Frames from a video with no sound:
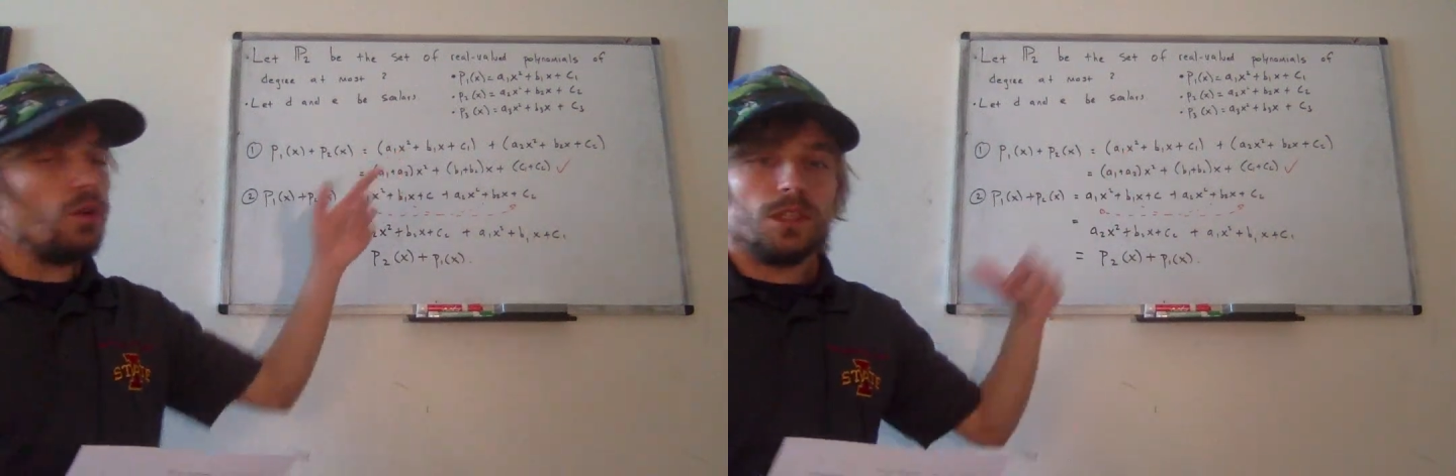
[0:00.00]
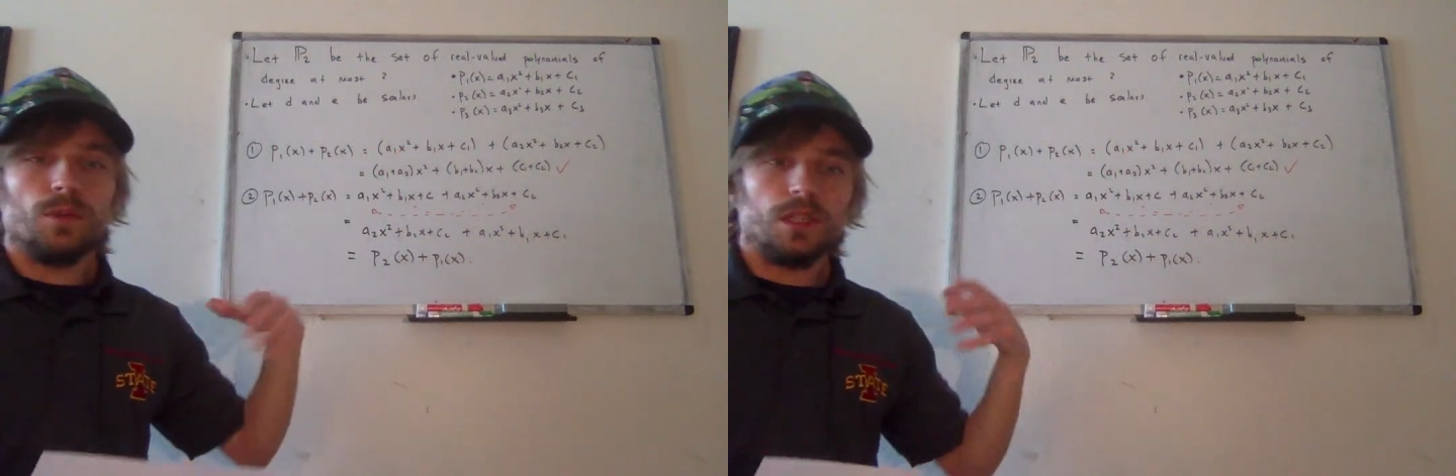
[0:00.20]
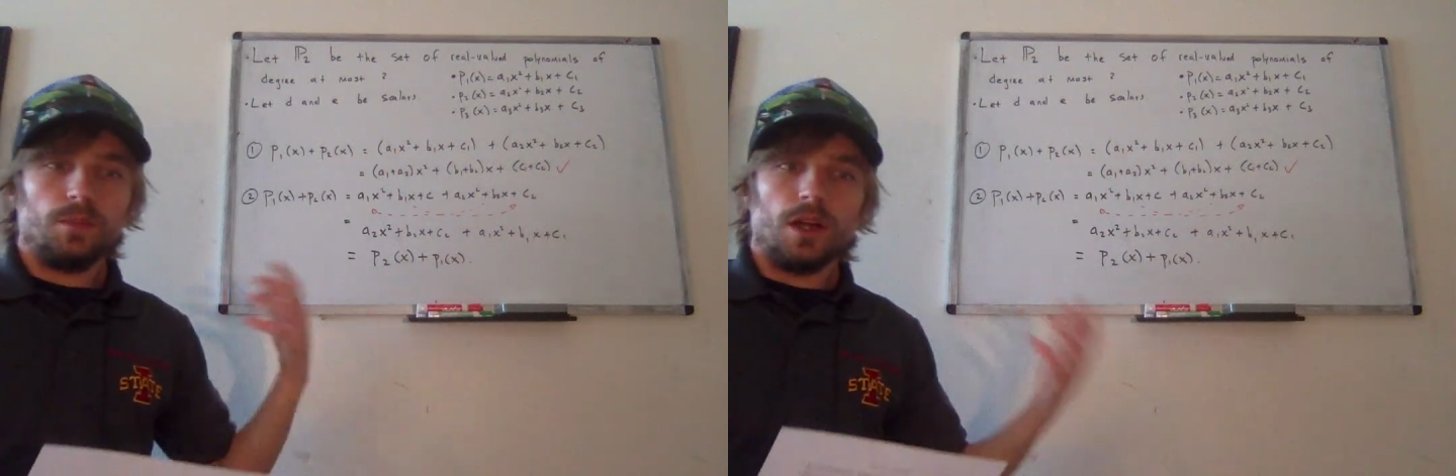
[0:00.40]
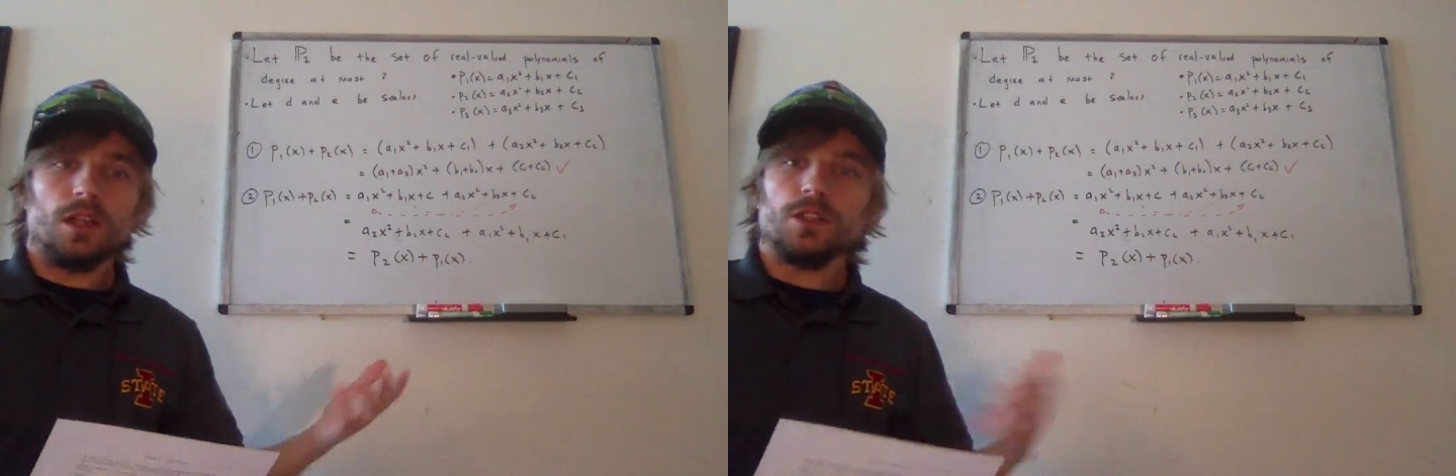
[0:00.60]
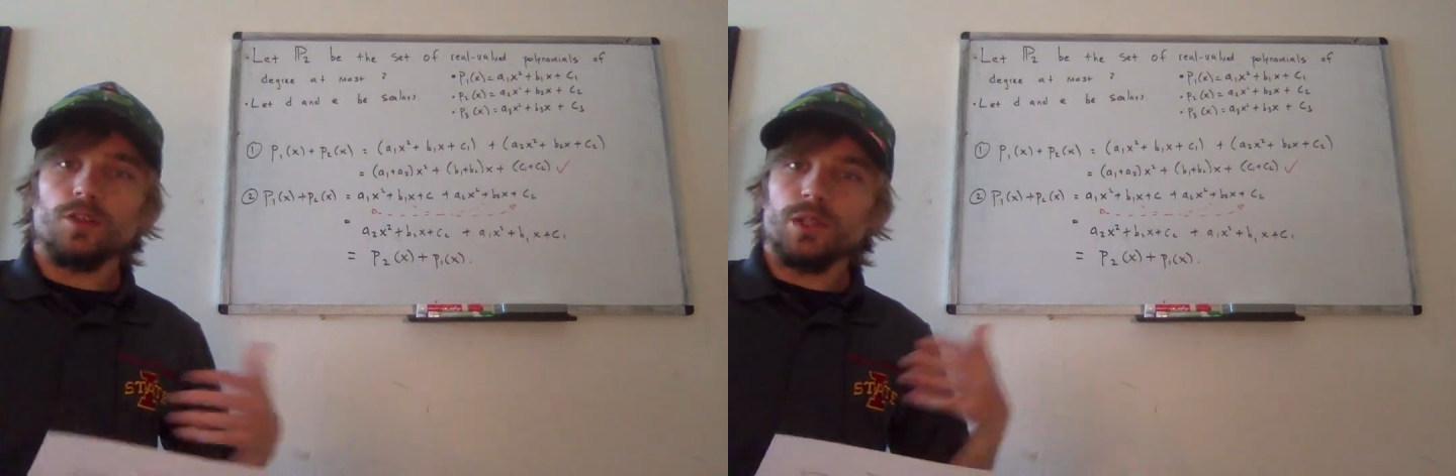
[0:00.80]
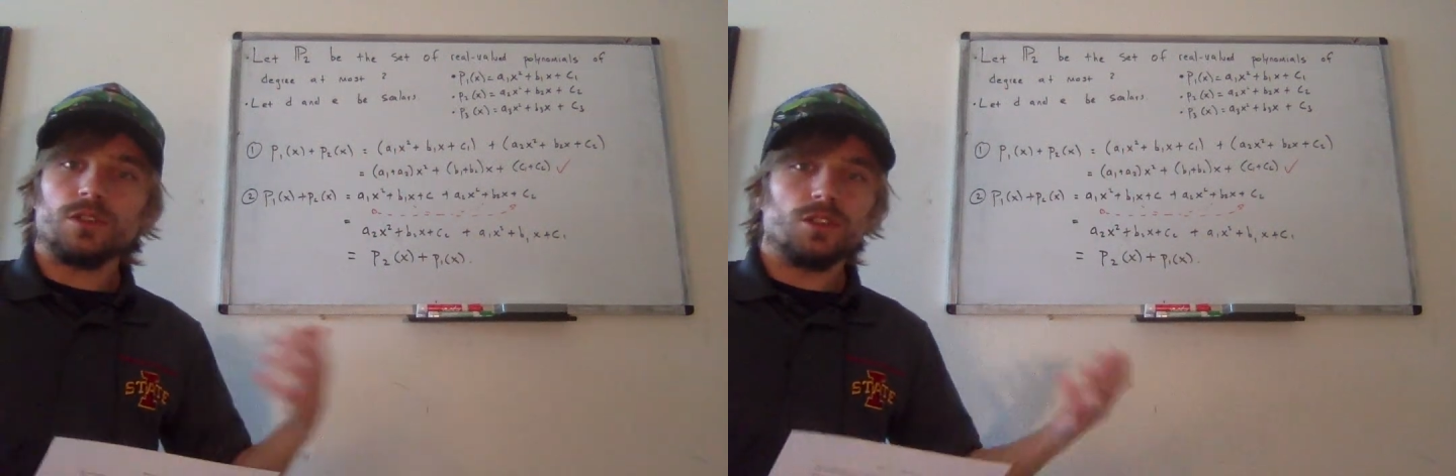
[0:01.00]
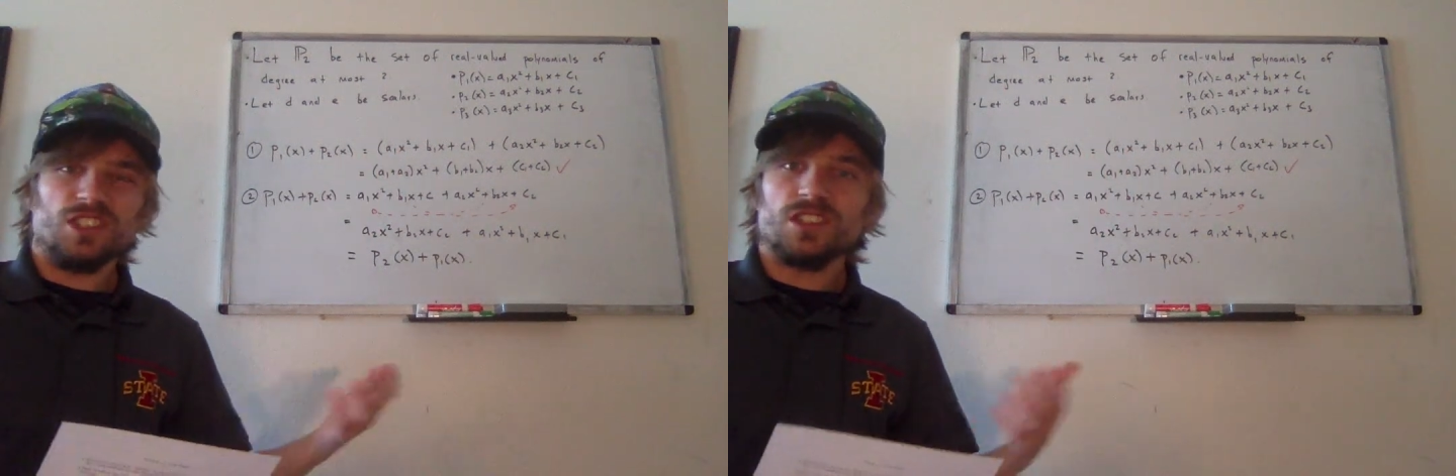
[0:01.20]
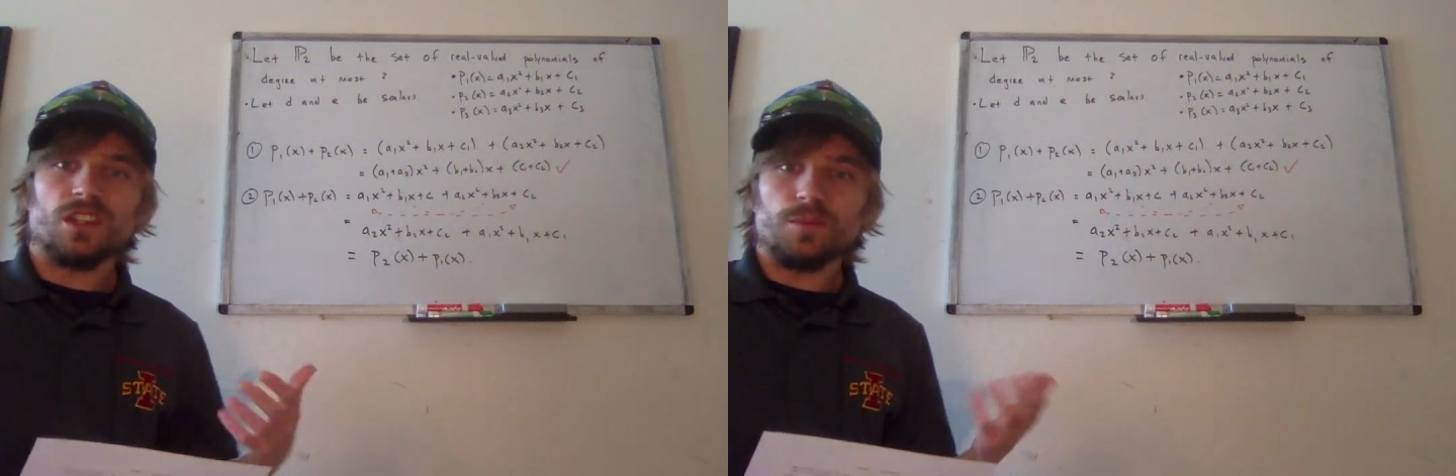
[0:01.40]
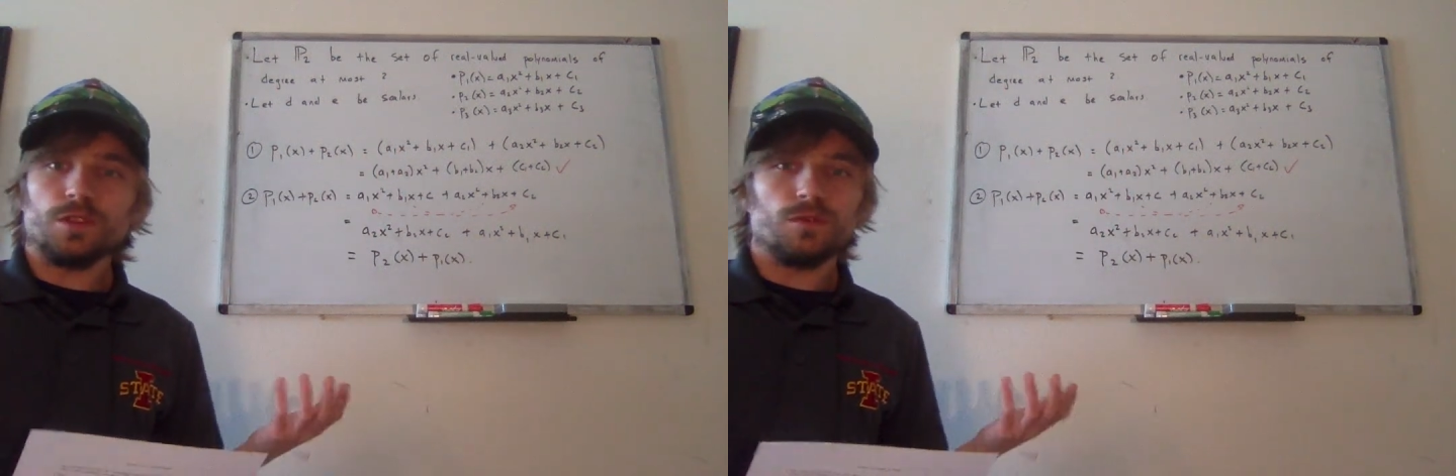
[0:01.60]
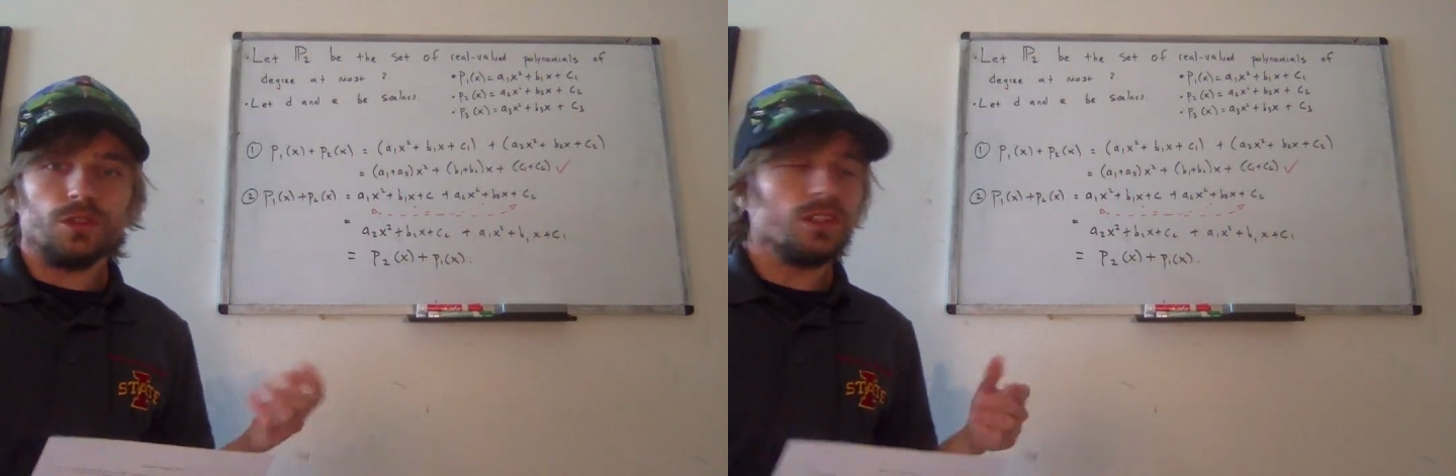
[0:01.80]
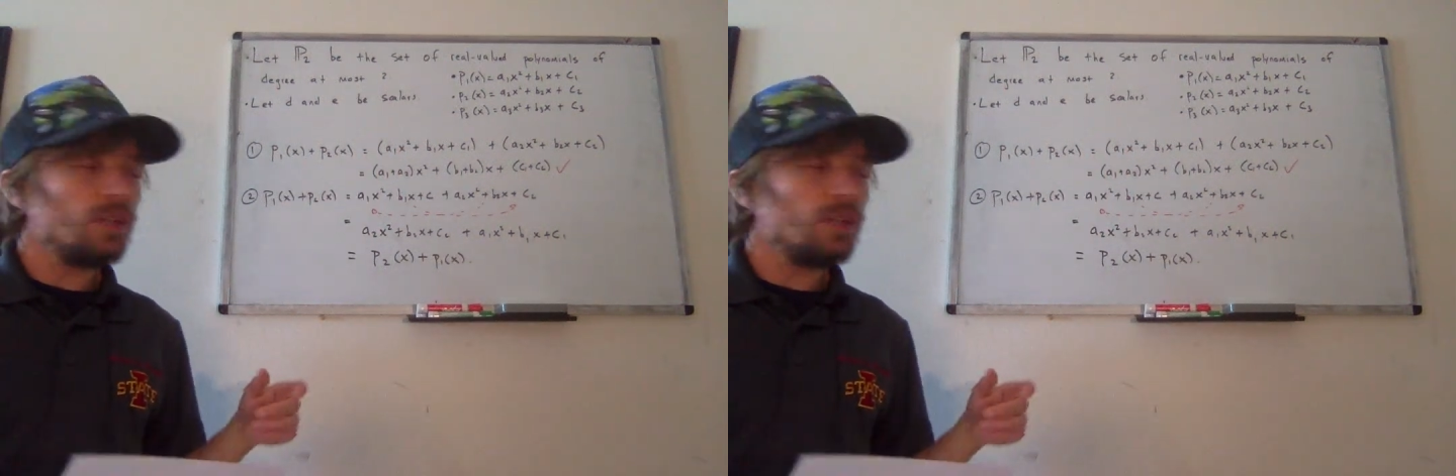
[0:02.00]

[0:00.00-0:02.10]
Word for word: ultimately polynomials are just sums of real